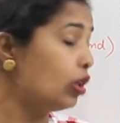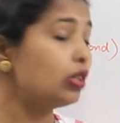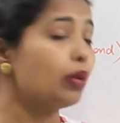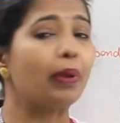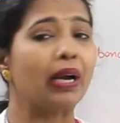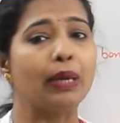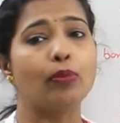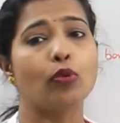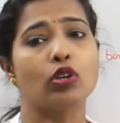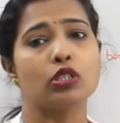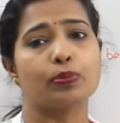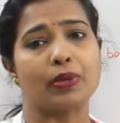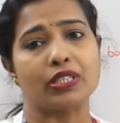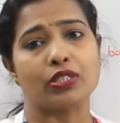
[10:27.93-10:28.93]
the pi
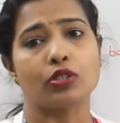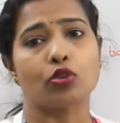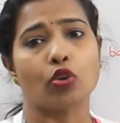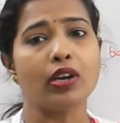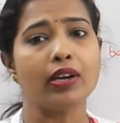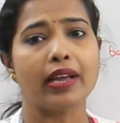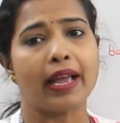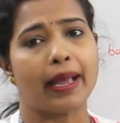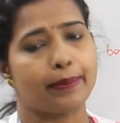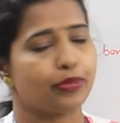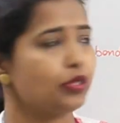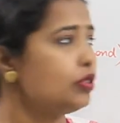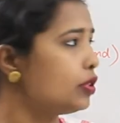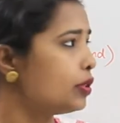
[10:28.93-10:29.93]
bonds present or
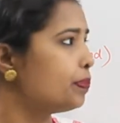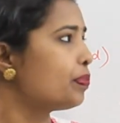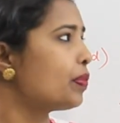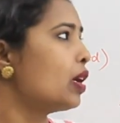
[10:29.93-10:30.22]
absent.